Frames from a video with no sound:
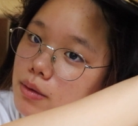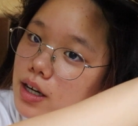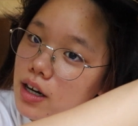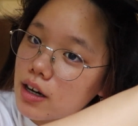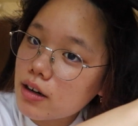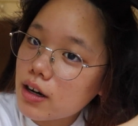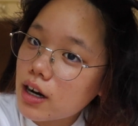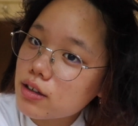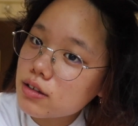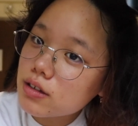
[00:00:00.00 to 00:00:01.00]
my hair
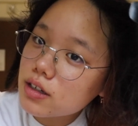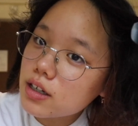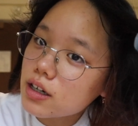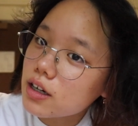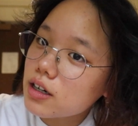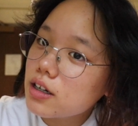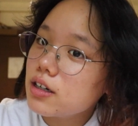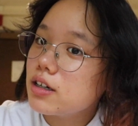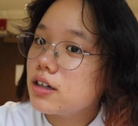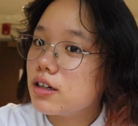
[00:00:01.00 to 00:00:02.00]
naturally
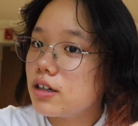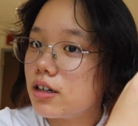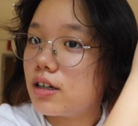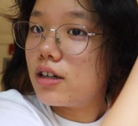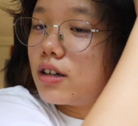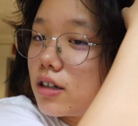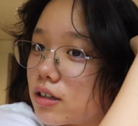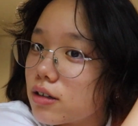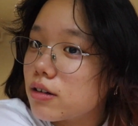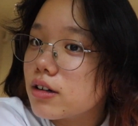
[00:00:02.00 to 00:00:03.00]

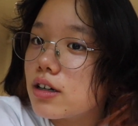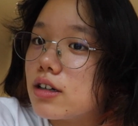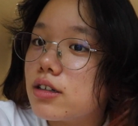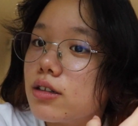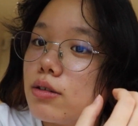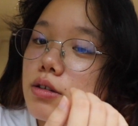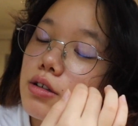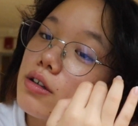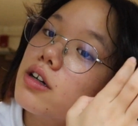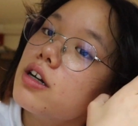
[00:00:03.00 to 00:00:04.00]
is already so
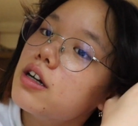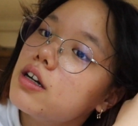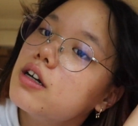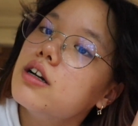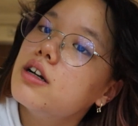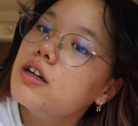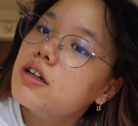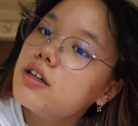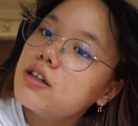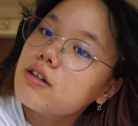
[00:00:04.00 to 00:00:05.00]
straight.
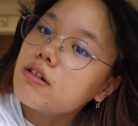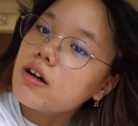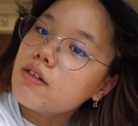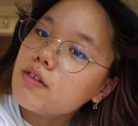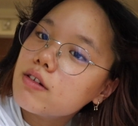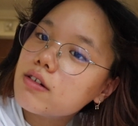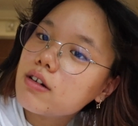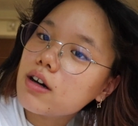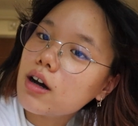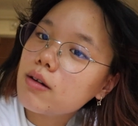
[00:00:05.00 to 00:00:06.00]
So I'm
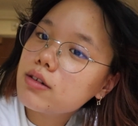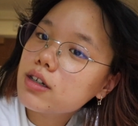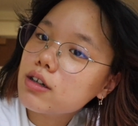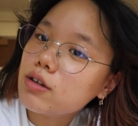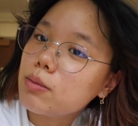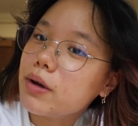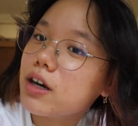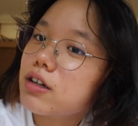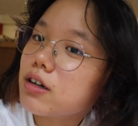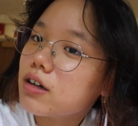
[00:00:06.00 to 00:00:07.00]
just gonna do
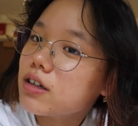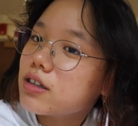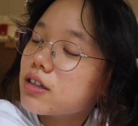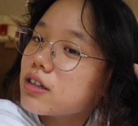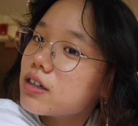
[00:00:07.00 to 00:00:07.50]
big chunks.